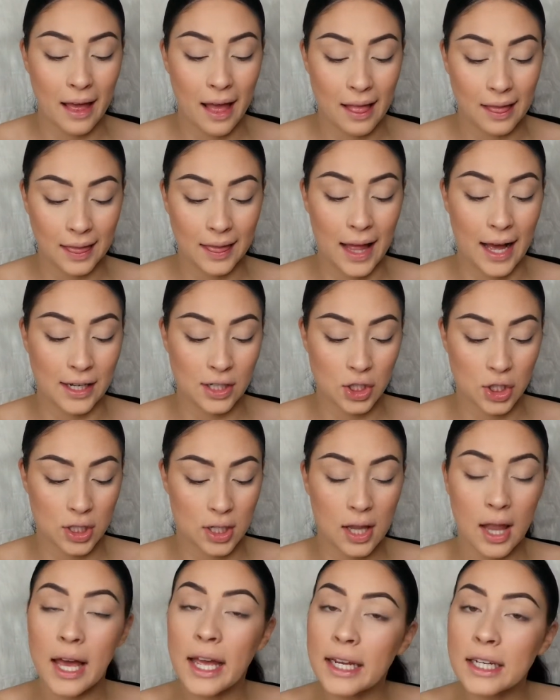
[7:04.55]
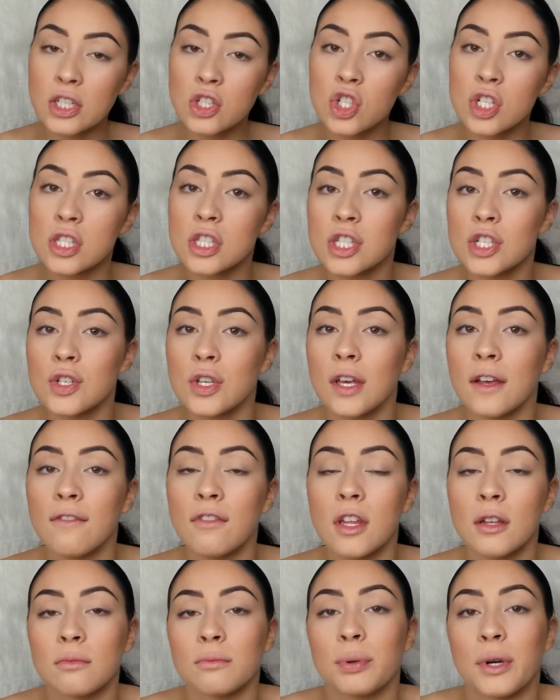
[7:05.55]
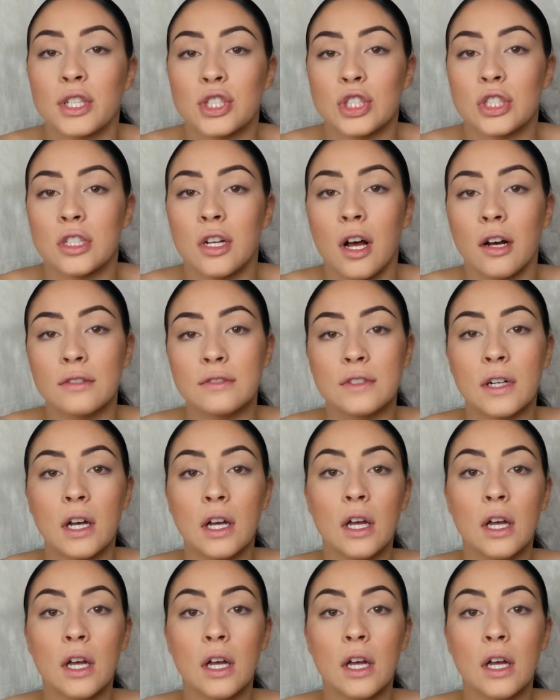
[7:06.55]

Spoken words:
lash line, just to give the impression of